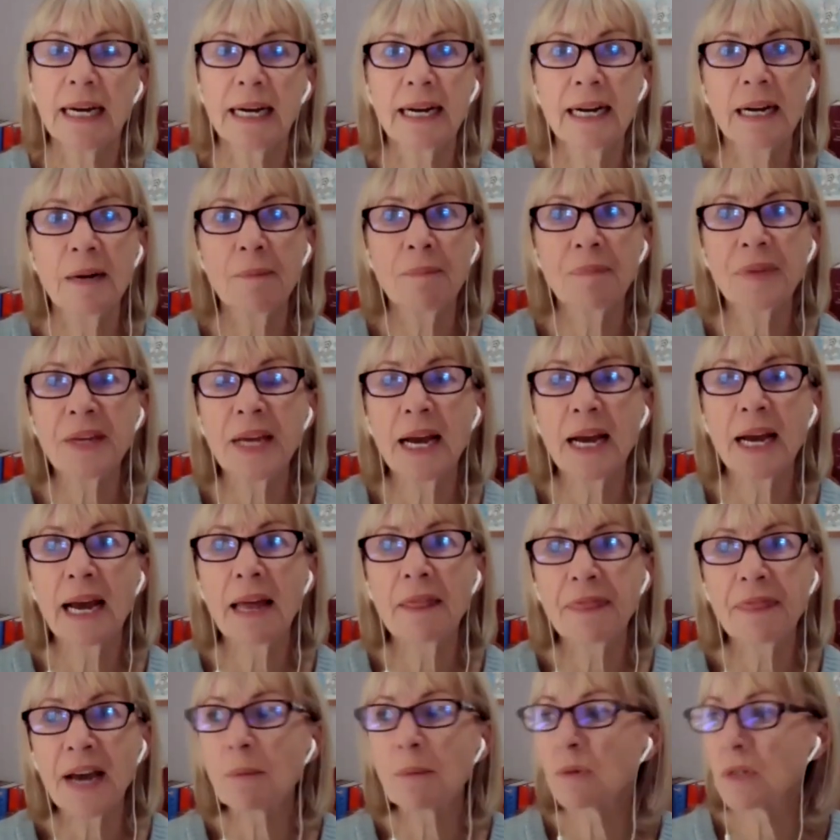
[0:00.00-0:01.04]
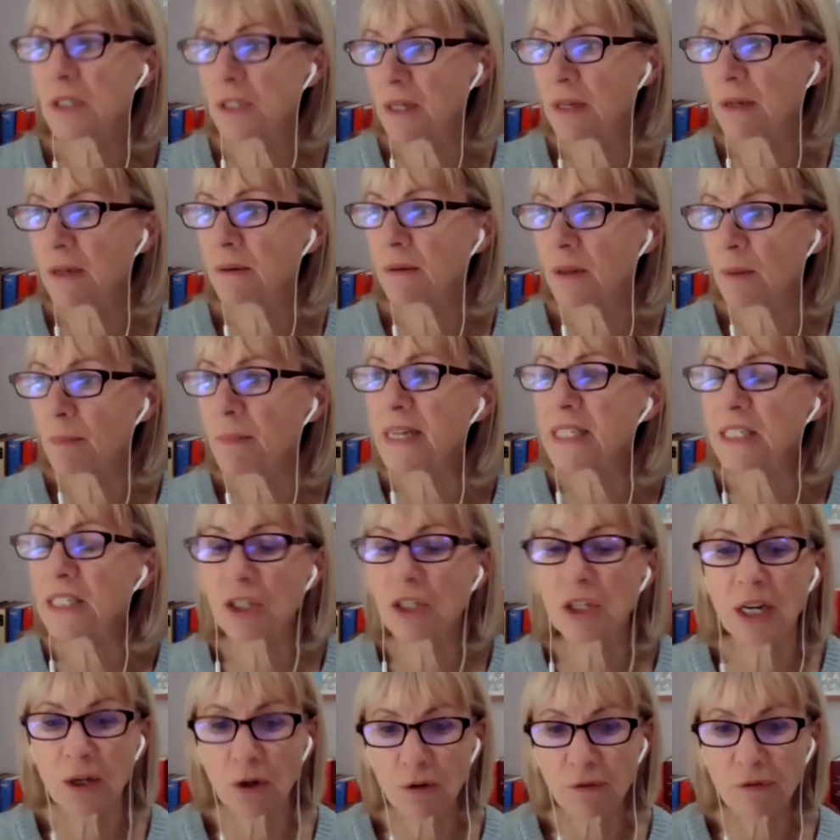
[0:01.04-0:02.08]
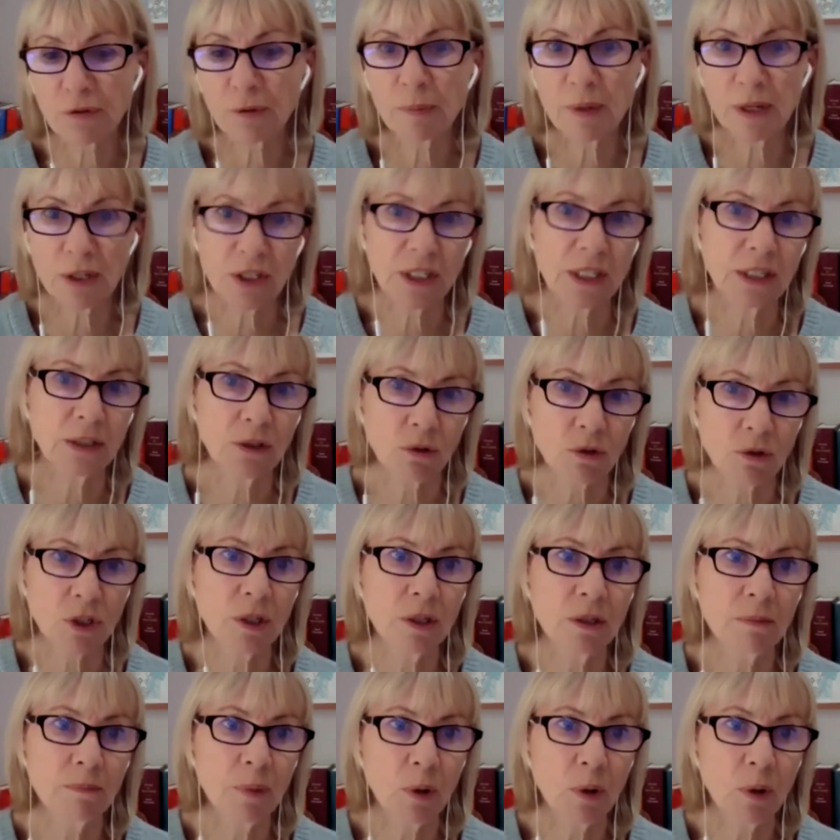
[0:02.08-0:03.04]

Um, and that was the, the message I got from Lucy, Dr.